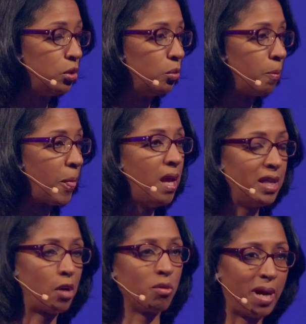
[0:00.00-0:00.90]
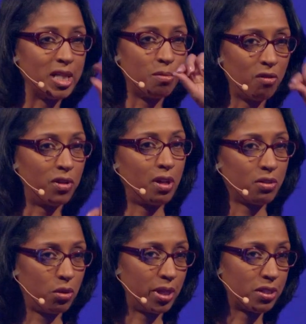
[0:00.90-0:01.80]
And that reminds me of
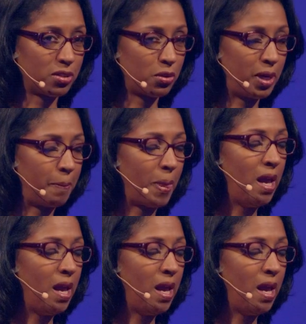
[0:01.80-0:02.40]
another quick story.